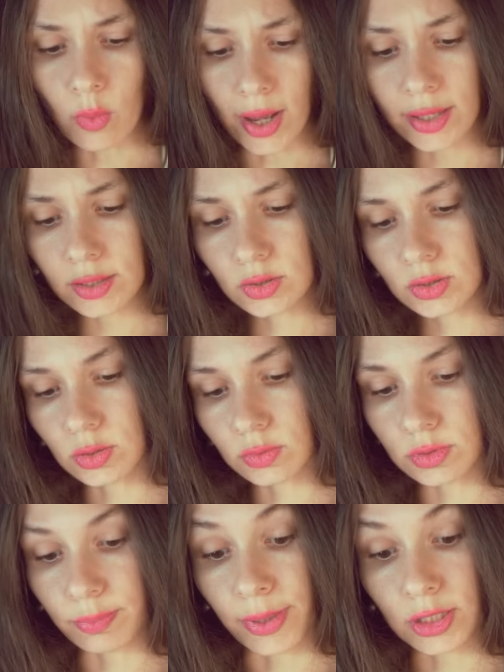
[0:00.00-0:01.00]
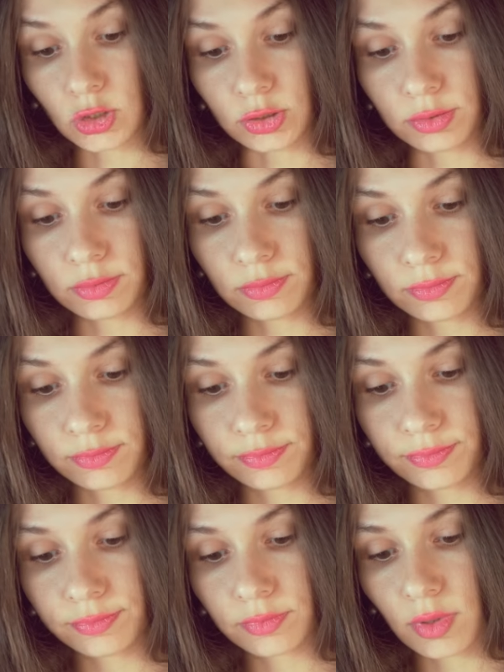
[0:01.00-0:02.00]
Why are you so special?
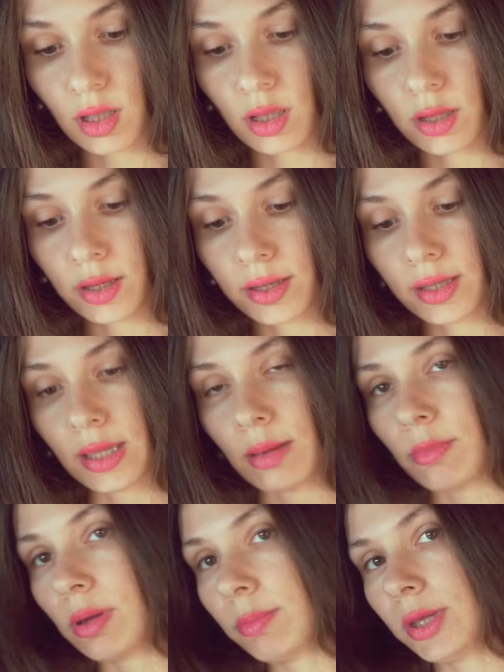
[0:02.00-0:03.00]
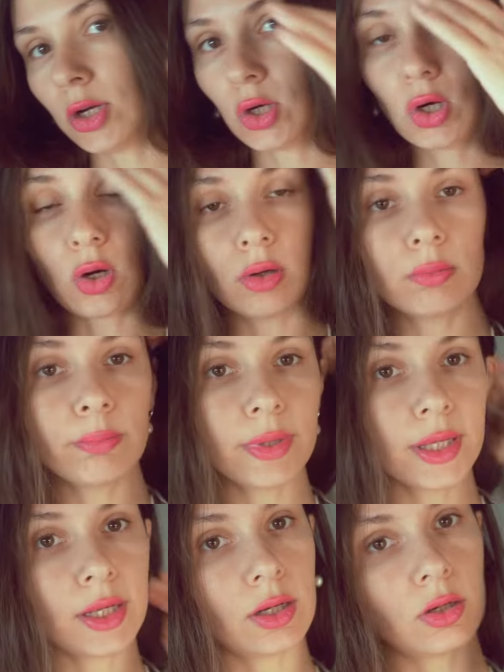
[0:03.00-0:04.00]
Yeah, maybe your
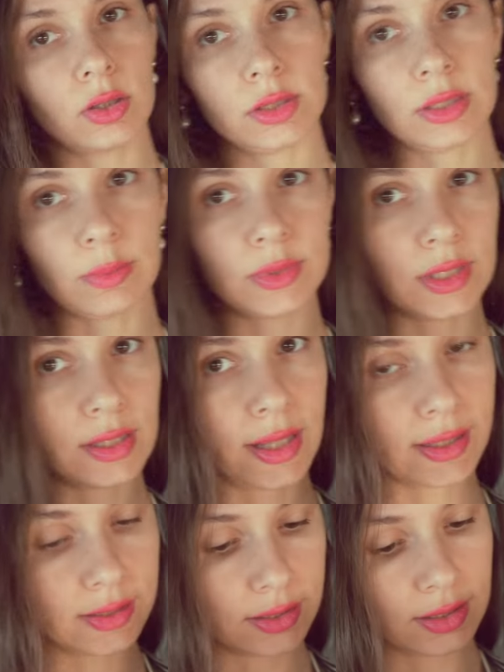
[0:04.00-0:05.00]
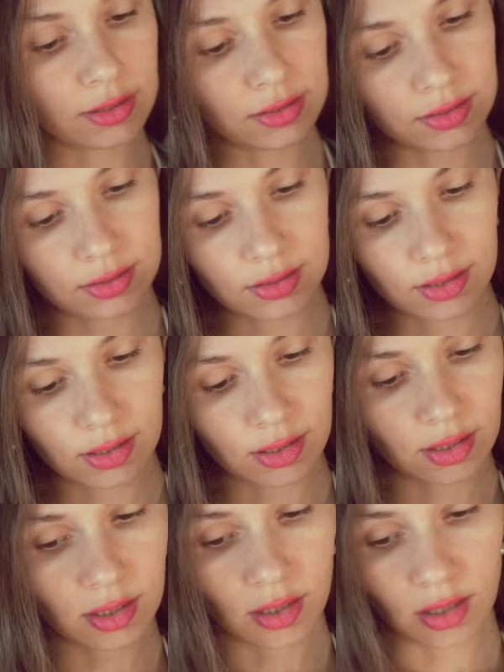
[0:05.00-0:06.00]
hobby or something like this,
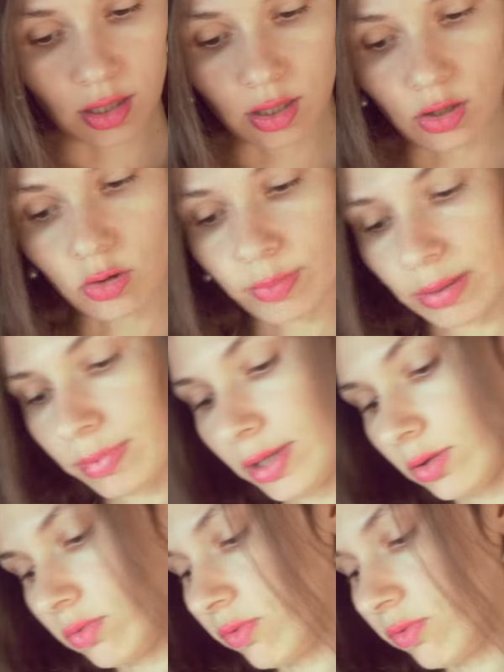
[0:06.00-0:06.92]
or maybe your